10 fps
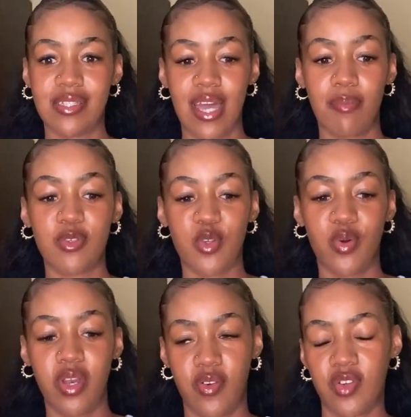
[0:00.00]
I'm so
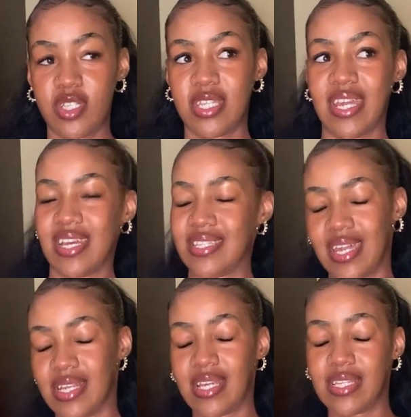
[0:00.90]
nervous and
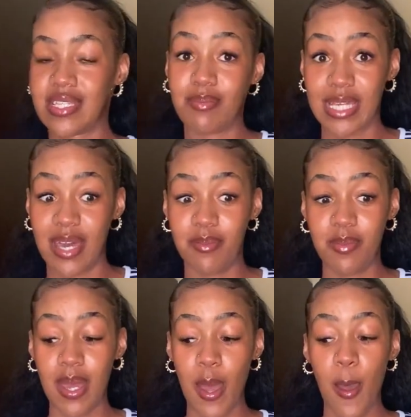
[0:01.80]
excited at the same time.
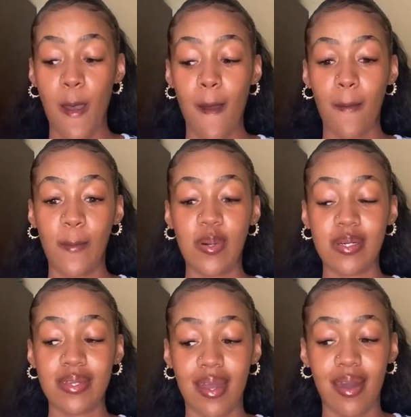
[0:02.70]

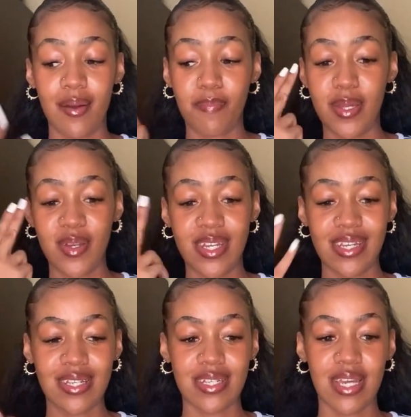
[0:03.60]
But yeah, period.
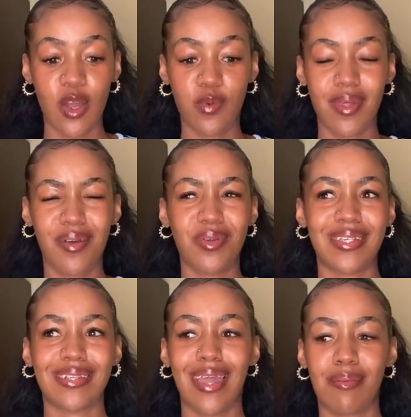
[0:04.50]
I hope the
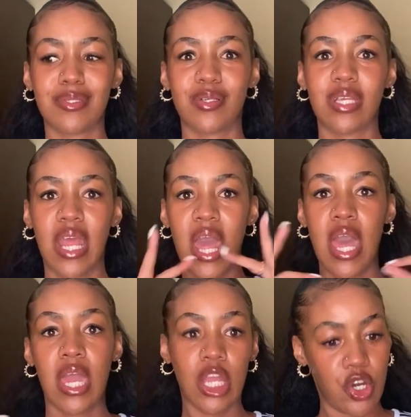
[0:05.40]
content comes out
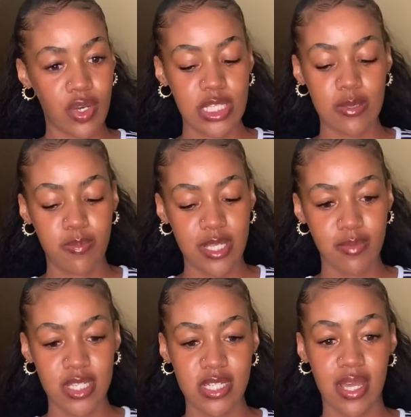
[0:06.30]
crisp as
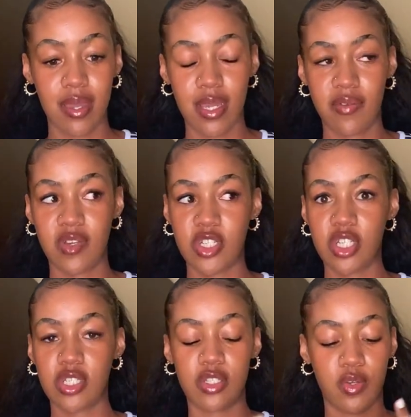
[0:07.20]
much as I envision
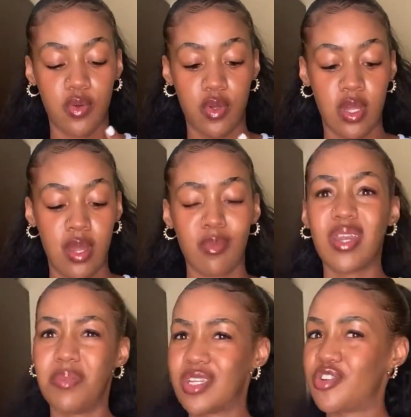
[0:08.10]
it. So I'm gonna
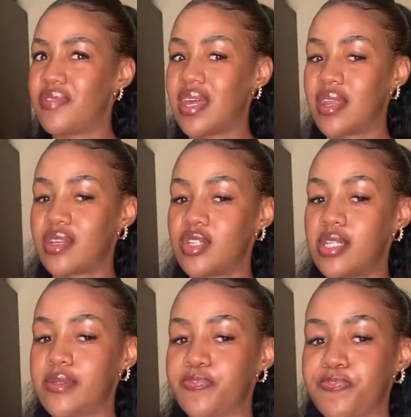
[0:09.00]
make sure of that
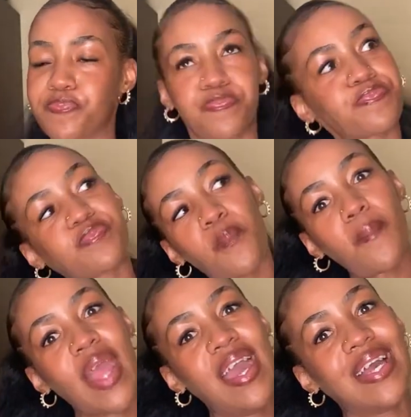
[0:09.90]
actually.
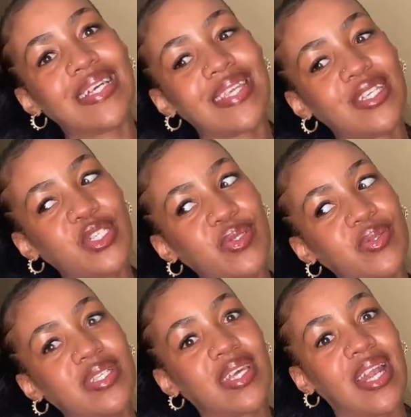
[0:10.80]
Stay
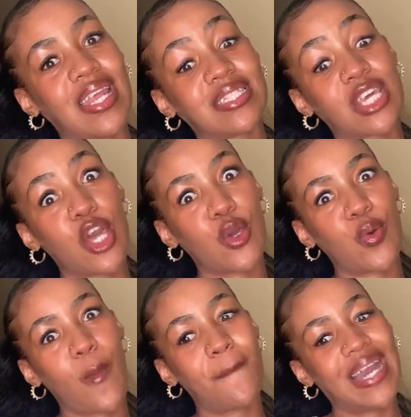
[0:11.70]
tuned. Let's
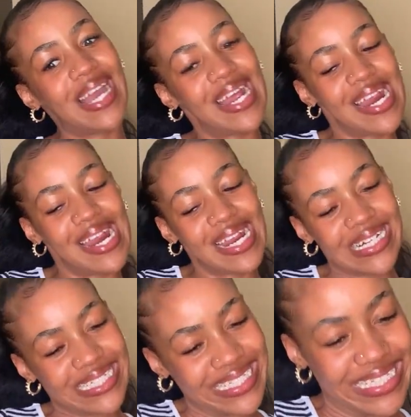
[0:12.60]

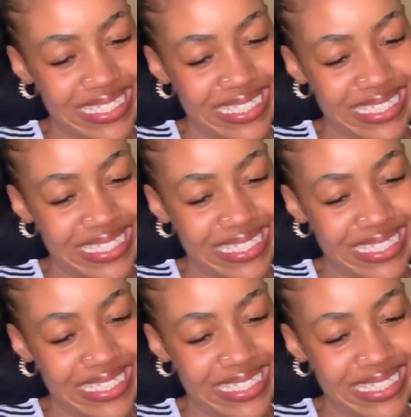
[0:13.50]
go.